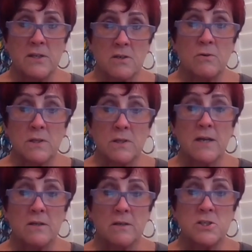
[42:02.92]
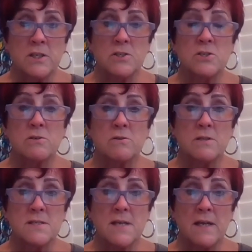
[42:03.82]
online, look at your
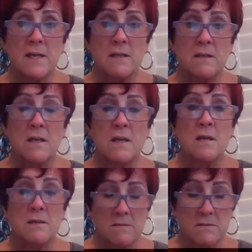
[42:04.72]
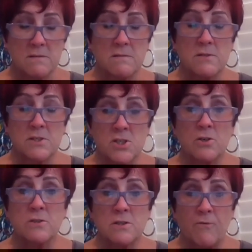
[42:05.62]
insurance, and
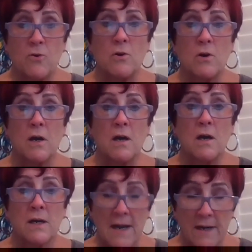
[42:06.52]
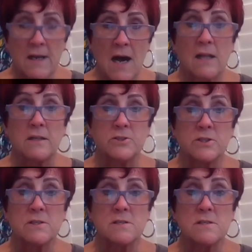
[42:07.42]
search for a
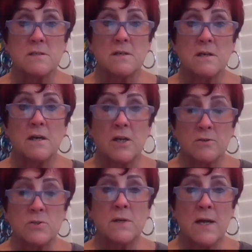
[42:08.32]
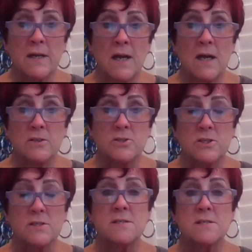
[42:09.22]
gynecologist. Go to a
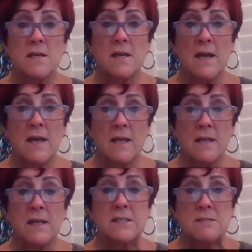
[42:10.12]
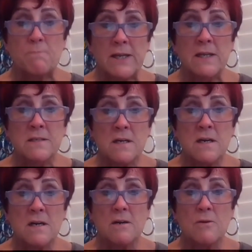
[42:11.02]
gynecologist and explain to
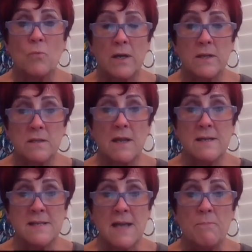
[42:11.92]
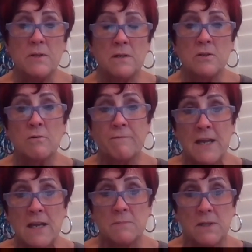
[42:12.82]
her what has happened in your
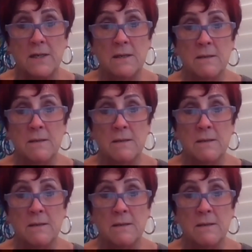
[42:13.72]
family,